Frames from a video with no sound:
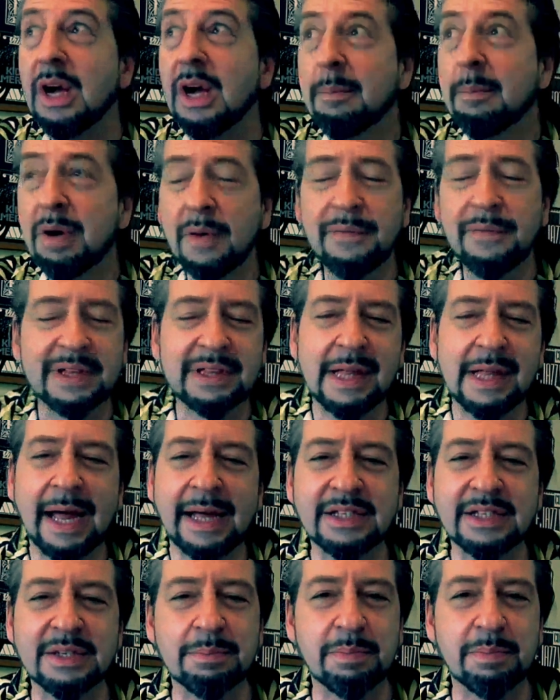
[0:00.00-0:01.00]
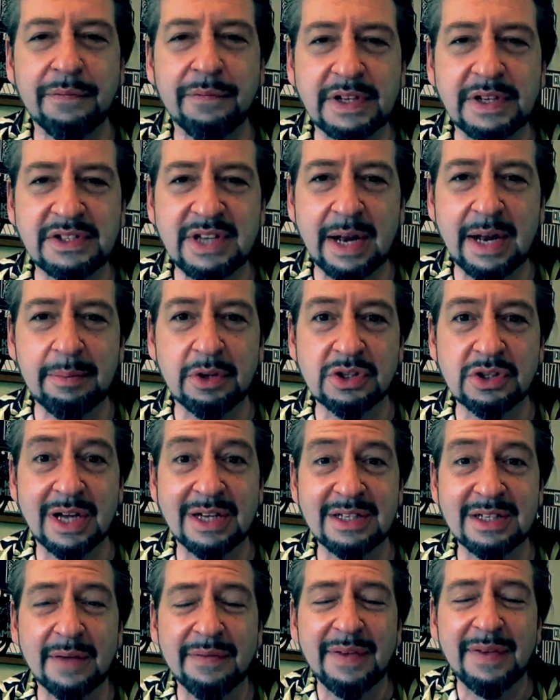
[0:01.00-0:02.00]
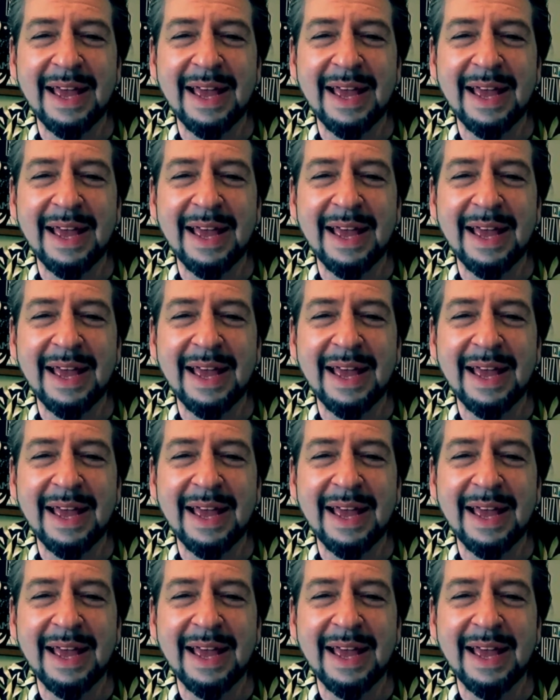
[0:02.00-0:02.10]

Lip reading: perfect lights and perfect setup, all this kind of stuff.